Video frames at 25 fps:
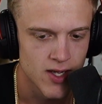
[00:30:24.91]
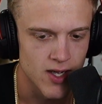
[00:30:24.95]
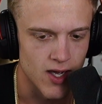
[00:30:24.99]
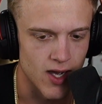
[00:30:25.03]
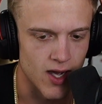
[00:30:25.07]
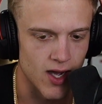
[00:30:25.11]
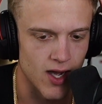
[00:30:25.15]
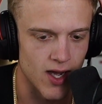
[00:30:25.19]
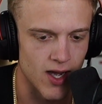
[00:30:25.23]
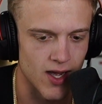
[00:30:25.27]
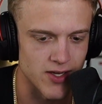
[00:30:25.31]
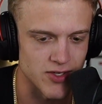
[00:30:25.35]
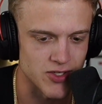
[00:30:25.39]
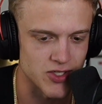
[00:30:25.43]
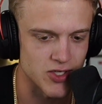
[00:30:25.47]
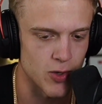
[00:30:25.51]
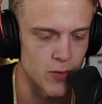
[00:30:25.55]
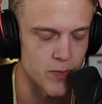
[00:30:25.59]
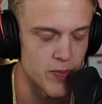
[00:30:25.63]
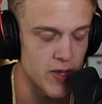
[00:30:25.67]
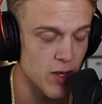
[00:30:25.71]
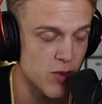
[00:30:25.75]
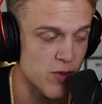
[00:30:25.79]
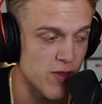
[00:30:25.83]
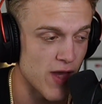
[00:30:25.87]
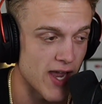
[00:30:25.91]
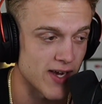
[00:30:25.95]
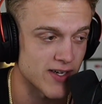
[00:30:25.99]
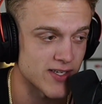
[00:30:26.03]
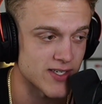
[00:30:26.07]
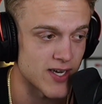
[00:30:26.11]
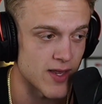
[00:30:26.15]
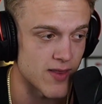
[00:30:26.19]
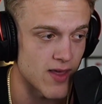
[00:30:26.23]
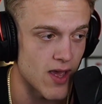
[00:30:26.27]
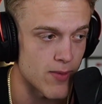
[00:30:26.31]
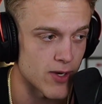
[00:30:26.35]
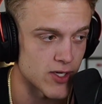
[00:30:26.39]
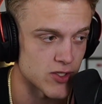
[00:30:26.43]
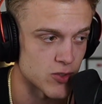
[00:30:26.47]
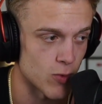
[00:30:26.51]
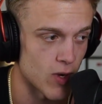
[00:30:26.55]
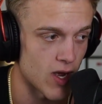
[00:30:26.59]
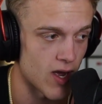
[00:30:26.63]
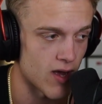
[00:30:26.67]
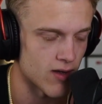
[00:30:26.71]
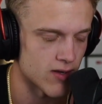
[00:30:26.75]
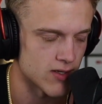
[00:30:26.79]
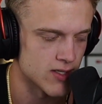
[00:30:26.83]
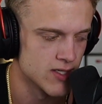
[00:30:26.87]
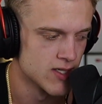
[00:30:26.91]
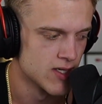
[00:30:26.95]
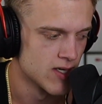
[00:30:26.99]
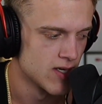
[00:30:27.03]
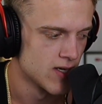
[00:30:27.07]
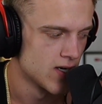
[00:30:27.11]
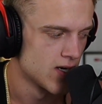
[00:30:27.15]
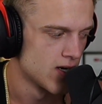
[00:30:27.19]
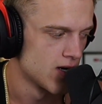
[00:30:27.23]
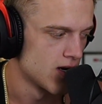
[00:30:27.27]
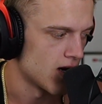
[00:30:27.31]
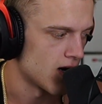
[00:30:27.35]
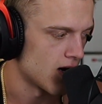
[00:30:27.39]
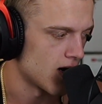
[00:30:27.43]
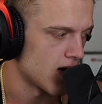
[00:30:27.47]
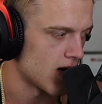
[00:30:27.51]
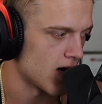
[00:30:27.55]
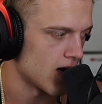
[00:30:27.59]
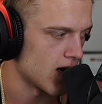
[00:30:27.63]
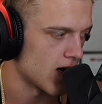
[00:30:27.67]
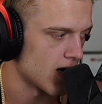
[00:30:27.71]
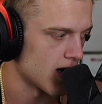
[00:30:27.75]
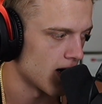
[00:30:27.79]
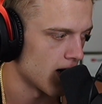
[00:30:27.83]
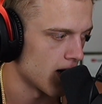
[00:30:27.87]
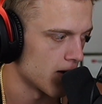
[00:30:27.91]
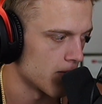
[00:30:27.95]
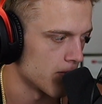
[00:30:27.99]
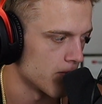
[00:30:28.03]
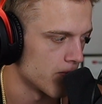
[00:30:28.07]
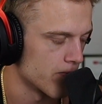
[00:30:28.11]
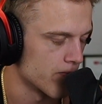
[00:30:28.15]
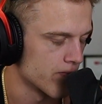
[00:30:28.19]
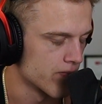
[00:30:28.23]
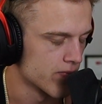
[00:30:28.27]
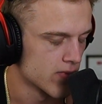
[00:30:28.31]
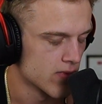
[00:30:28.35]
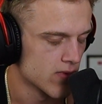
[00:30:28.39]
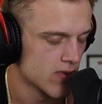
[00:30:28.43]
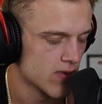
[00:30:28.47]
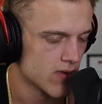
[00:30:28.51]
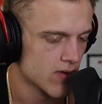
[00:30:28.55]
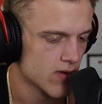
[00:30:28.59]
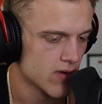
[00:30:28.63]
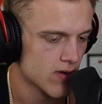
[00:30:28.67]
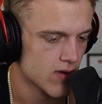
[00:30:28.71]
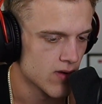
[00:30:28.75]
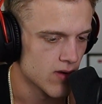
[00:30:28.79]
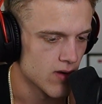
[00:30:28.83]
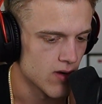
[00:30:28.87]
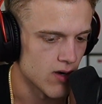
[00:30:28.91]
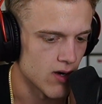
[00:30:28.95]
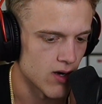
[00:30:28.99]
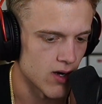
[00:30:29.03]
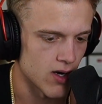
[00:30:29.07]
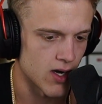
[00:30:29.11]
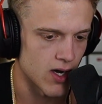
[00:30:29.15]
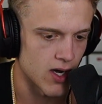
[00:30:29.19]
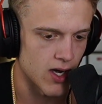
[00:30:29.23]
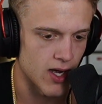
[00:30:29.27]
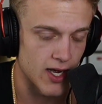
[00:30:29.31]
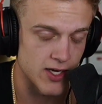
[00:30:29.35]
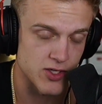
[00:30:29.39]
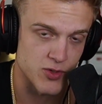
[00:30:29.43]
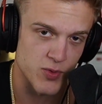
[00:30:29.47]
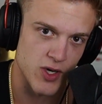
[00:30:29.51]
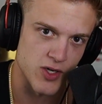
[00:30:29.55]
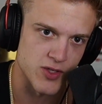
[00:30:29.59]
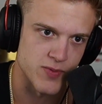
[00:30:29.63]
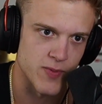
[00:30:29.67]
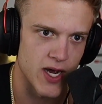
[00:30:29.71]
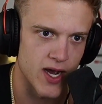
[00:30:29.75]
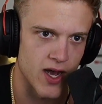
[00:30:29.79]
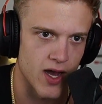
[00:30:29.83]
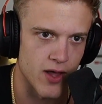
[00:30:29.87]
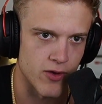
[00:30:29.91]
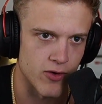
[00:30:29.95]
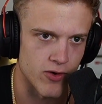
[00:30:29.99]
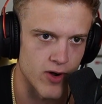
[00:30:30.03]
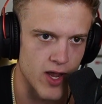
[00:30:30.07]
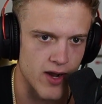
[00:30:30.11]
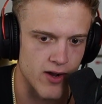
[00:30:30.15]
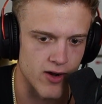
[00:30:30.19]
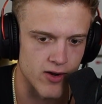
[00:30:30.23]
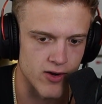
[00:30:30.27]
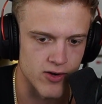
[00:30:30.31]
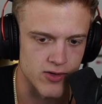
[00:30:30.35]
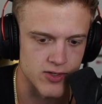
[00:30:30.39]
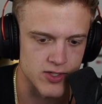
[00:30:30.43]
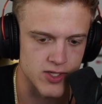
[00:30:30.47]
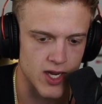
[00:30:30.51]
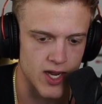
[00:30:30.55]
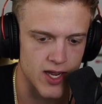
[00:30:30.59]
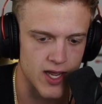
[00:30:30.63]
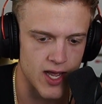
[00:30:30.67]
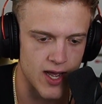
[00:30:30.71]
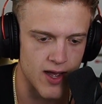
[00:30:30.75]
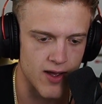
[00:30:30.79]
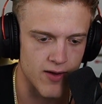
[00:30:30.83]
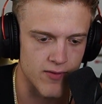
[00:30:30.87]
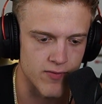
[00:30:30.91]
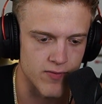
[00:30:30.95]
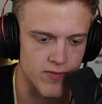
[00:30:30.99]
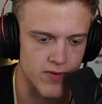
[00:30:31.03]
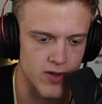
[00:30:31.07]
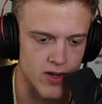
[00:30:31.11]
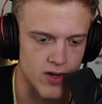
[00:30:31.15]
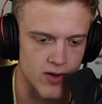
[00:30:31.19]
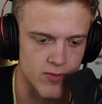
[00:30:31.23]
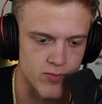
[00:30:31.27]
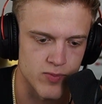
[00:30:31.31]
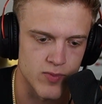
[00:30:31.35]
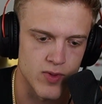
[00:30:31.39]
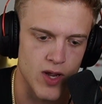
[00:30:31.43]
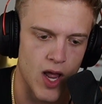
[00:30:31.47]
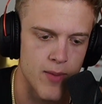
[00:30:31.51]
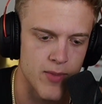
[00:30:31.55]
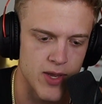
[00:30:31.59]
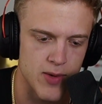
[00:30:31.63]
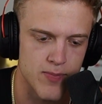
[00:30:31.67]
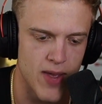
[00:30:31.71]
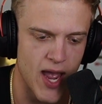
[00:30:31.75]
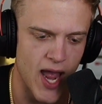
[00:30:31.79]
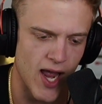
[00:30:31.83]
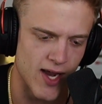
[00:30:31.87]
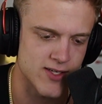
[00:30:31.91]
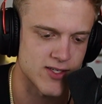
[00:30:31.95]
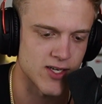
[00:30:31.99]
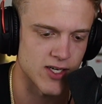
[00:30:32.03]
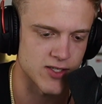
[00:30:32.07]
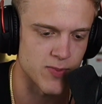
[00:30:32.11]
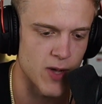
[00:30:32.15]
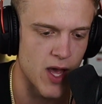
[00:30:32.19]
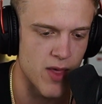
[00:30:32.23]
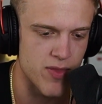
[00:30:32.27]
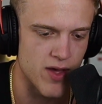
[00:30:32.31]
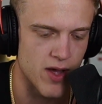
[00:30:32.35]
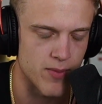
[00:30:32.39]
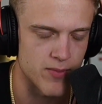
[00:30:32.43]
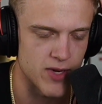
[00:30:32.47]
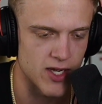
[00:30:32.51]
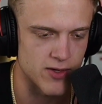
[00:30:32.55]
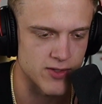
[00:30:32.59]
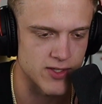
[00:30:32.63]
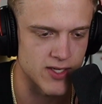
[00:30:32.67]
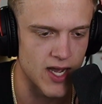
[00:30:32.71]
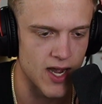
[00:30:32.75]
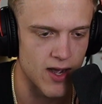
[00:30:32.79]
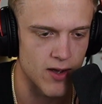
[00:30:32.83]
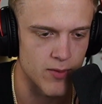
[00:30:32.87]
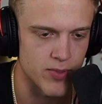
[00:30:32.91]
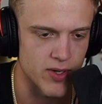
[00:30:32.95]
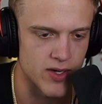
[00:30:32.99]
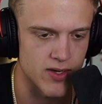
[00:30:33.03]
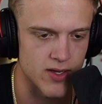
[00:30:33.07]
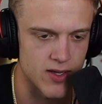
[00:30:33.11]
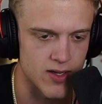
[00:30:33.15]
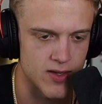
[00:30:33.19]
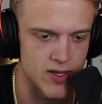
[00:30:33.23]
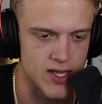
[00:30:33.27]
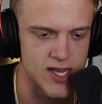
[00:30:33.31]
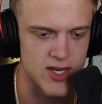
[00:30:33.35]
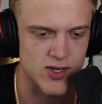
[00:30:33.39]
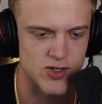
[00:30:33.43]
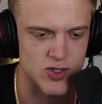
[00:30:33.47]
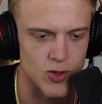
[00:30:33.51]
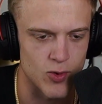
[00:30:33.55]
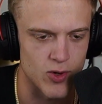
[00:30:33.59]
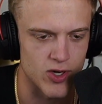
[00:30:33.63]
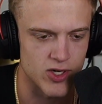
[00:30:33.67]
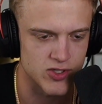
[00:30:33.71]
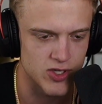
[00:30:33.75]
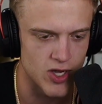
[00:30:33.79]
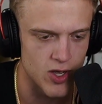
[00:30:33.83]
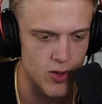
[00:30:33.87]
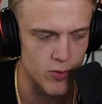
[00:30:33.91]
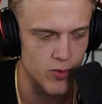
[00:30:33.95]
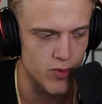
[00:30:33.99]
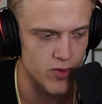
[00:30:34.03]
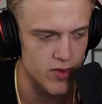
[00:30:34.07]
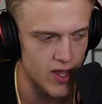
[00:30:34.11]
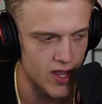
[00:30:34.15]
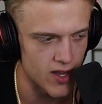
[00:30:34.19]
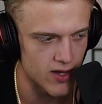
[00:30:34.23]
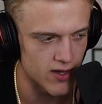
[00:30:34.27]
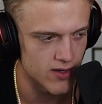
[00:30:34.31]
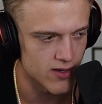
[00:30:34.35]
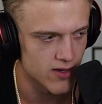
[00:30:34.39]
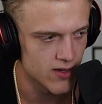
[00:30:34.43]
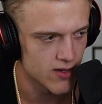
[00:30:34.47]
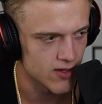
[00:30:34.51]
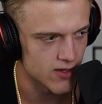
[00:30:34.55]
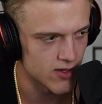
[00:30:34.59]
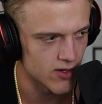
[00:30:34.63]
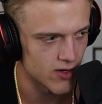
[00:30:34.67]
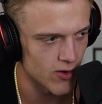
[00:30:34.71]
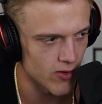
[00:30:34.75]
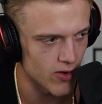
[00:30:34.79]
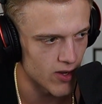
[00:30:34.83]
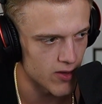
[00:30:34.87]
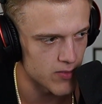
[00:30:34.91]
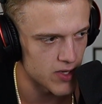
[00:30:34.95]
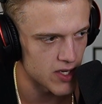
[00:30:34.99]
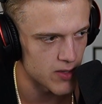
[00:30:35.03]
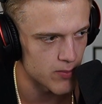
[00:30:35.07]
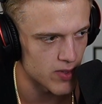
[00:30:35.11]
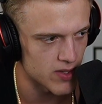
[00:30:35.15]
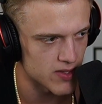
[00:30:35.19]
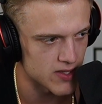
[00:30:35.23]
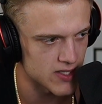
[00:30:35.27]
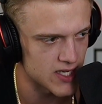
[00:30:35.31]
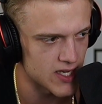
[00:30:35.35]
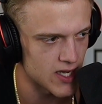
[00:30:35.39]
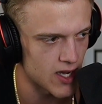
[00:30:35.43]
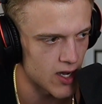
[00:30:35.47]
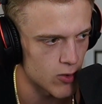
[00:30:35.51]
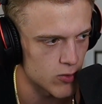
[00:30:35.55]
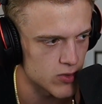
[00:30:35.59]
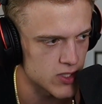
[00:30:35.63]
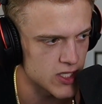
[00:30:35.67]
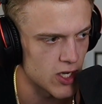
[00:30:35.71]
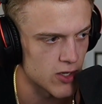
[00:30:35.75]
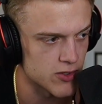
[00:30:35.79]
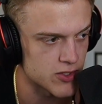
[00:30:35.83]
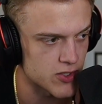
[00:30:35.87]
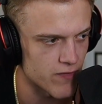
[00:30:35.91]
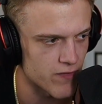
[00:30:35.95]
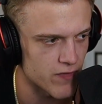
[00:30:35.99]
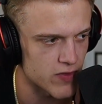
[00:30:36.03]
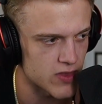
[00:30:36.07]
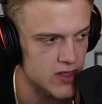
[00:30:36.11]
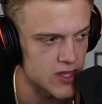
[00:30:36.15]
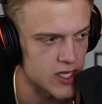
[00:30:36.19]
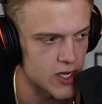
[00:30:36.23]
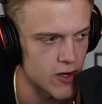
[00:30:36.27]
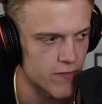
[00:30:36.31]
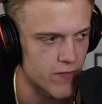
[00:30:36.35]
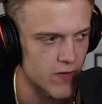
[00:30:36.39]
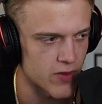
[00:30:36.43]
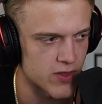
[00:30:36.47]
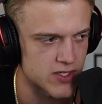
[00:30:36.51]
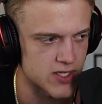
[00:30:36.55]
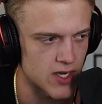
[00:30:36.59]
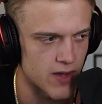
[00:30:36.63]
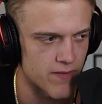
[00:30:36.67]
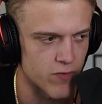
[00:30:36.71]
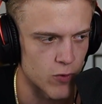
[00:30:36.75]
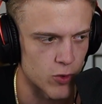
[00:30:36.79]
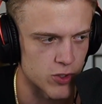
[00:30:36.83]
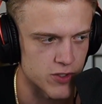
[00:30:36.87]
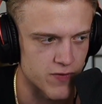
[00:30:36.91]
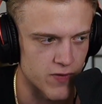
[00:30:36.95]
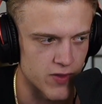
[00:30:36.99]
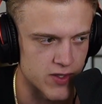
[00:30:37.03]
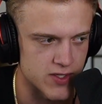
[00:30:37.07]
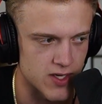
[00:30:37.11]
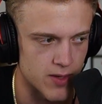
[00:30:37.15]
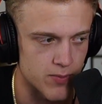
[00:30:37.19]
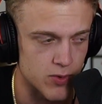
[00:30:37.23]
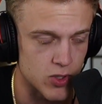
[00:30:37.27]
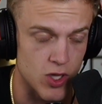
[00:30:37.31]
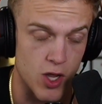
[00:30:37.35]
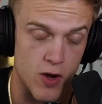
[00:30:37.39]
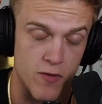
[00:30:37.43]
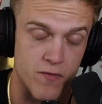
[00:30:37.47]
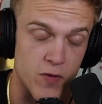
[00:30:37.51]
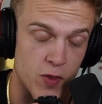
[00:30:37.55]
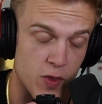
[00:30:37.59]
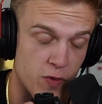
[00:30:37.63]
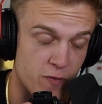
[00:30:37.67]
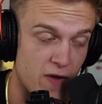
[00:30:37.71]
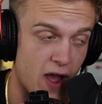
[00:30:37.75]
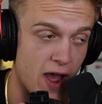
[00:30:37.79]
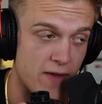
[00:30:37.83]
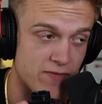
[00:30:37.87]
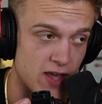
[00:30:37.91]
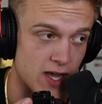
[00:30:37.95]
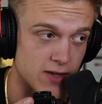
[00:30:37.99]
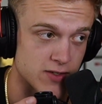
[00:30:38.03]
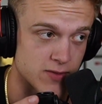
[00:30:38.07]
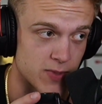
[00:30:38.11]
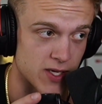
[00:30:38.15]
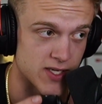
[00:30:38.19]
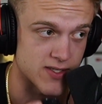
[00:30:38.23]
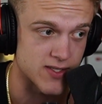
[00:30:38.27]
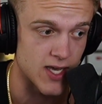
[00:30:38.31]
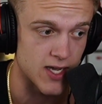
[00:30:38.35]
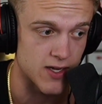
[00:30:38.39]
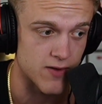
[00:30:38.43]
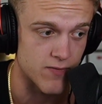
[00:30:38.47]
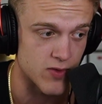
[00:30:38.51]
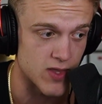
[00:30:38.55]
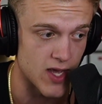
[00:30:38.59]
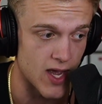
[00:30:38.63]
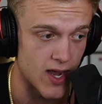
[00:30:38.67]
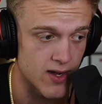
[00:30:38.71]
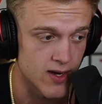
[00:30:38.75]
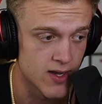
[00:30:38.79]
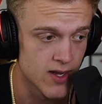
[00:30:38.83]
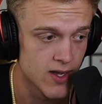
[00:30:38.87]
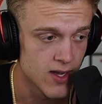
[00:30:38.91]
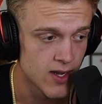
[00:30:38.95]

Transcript: Uh, so big thanks to them as well, um, uh, as well as my other editors. I have, uh, I mean, Max does my thumbnails now, but he's doing his own thing. You know what I mean? But Leo, Leo, Leo for the sub, Force for the sub, plug for the five thousand bits. Thank you for that.